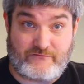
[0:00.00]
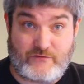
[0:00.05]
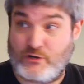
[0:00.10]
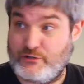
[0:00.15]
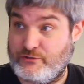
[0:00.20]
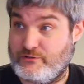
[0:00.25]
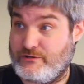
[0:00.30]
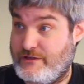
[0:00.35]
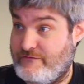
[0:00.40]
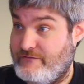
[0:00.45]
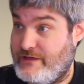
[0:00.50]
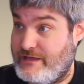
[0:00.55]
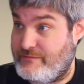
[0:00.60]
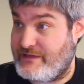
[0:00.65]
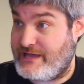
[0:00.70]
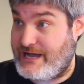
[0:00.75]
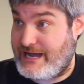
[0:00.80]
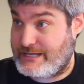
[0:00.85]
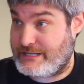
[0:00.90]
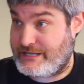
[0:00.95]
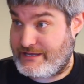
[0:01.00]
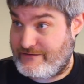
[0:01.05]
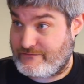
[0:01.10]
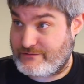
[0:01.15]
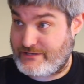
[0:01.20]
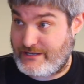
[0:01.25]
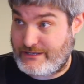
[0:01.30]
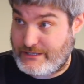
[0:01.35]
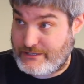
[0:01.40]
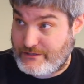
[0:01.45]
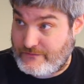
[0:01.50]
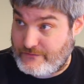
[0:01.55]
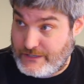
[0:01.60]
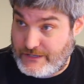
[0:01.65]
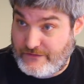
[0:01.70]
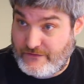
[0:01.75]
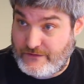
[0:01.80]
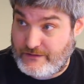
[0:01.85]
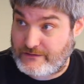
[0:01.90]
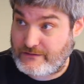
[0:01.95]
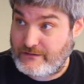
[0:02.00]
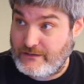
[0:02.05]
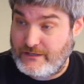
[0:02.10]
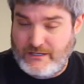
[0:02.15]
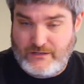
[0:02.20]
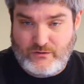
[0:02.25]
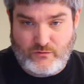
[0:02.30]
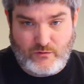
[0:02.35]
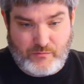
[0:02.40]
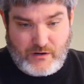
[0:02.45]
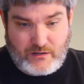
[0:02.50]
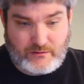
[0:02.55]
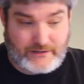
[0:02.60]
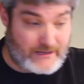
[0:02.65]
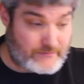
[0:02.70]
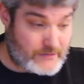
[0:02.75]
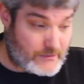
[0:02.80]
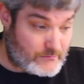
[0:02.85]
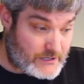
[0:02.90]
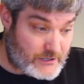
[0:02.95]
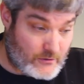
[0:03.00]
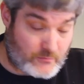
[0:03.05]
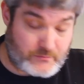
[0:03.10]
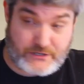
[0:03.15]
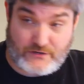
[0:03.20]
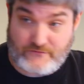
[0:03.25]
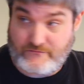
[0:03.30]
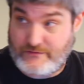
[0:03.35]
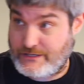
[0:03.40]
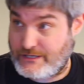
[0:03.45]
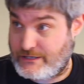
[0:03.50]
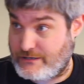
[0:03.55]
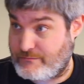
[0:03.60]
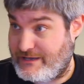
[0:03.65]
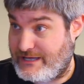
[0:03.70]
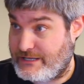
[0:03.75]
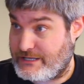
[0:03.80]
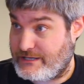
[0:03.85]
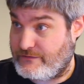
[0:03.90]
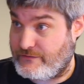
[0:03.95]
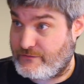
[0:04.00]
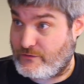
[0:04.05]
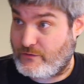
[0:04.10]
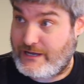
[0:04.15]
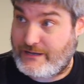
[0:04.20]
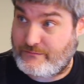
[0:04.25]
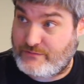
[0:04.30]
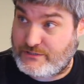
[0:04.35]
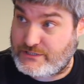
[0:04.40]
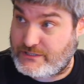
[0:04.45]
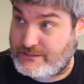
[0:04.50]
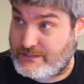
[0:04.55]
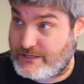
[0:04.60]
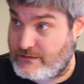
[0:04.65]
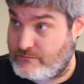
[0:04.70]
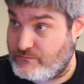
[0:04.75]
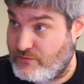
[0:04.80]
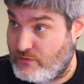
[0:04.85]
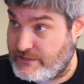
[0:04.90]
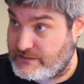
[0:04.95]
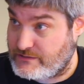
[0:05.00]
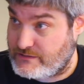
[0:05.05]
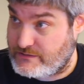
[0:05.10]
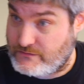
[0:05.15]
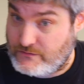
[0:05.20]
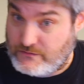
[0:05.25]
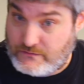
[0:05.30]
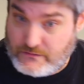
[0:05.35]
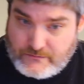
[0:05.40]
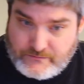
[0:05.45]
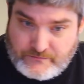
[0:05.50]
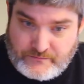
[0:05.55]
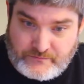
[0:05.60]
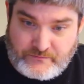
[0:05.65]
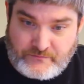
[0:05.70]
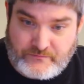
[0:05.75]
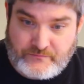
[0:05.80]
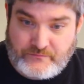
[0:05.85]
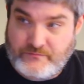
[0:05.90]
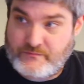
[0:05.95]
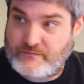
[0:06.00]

hundreds of APIs advertised on this thing. We'll probably have some SOAP services passing through Apigee at some point too. Huh, interesting.